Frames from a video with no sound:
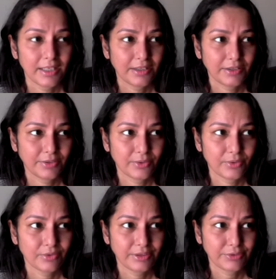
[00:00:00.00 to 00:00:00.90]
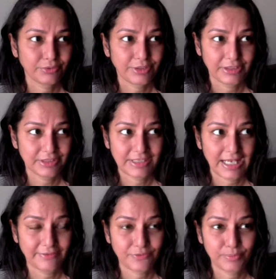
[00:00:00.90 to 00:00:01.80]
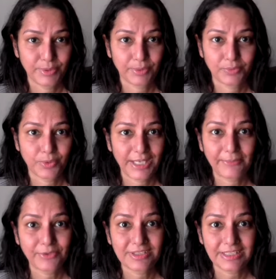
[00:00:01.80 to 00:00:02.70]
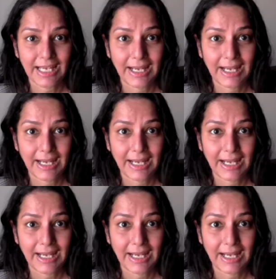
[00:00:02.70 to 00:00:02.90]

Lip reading: You know, it doesn't have to be about what I was